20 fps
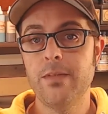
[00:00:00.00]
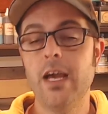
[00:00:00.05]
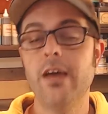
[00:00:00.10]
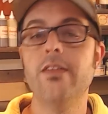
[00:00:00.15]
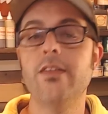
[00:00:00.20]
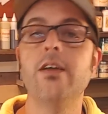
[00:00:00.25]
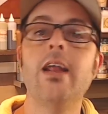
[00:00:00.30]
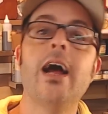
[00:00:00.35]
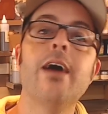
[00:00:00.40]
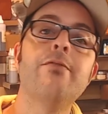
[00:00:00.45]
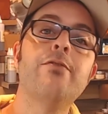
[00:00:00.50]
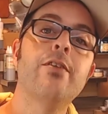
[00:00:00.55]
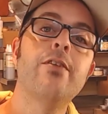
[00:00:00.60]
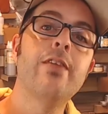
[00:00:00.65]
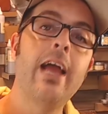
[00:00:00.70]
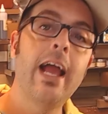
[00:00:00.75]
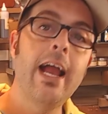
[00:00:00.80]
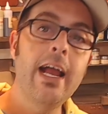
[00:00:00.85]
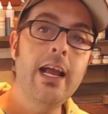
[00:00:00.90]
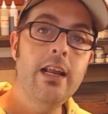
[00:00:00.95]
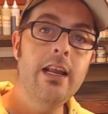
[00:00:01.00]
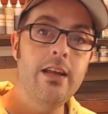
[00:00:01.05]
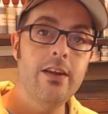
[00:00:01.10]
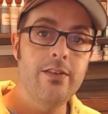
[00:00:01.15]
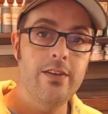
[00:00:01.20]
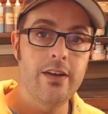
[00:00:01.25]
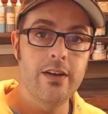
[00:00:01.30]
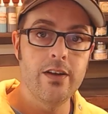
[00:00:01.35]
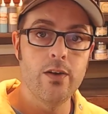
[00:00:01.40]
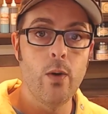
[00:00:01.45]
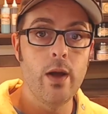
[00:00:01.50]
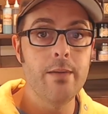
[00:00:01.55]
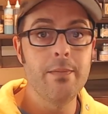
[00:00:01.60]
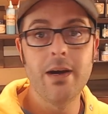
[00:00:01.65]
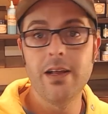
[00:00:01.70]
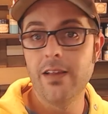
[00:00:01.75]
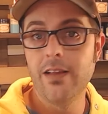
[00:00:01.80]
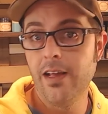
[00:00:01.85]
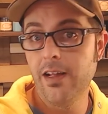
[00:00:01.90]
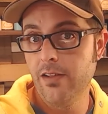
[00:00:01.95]
And then after the 80 is eaten away
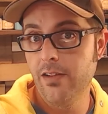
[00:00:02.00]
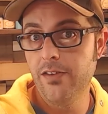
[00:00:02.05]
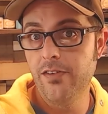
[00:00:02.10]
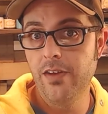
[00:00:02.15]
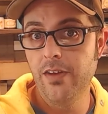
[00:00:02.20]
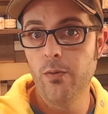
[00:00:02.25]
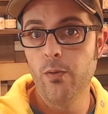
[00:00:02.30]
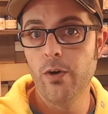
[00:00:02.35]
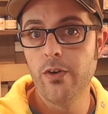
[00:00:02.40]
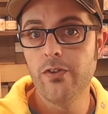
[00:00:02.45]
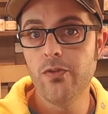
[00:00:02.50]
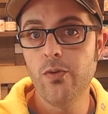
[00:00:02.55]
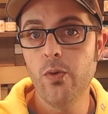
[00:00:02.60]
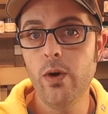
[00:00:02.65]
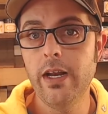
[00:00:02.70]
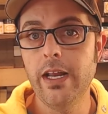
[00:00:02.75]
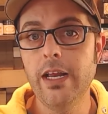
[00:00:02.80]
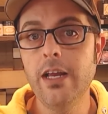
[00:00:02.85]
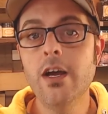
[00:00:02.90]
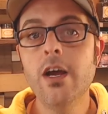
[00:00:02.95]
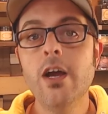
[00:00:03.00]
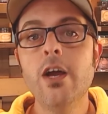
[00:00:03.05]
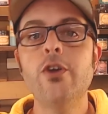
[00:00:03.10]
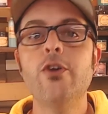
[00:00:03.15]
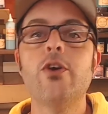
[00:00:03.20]
by, like, let's say 120,